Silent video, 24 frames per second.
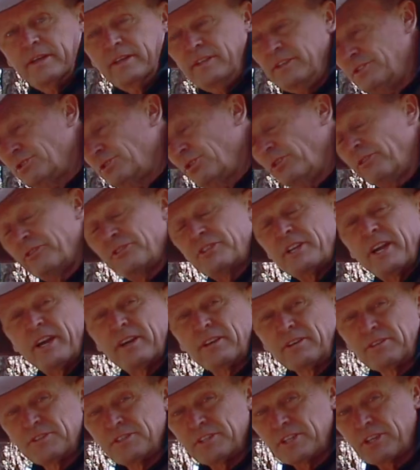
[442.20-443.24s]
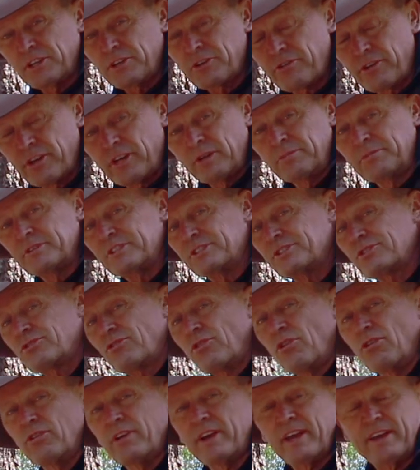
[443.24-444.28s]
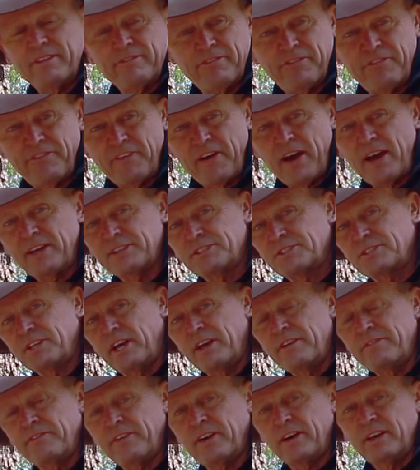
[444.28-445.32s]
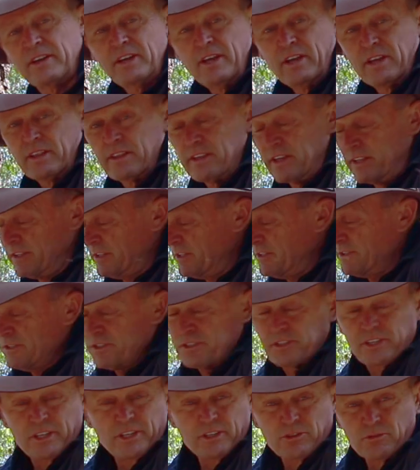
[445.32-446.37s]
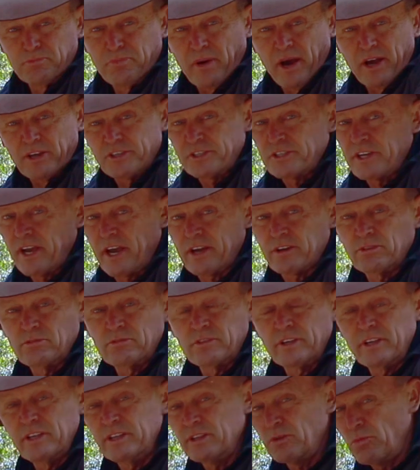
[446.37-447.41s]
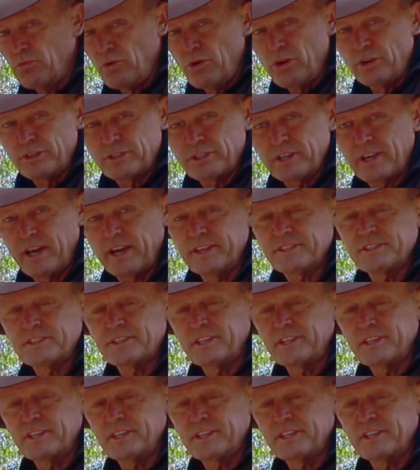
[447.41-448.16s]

The soft shackle is incredibly strong and far safer than the steel bow shackle in the worst case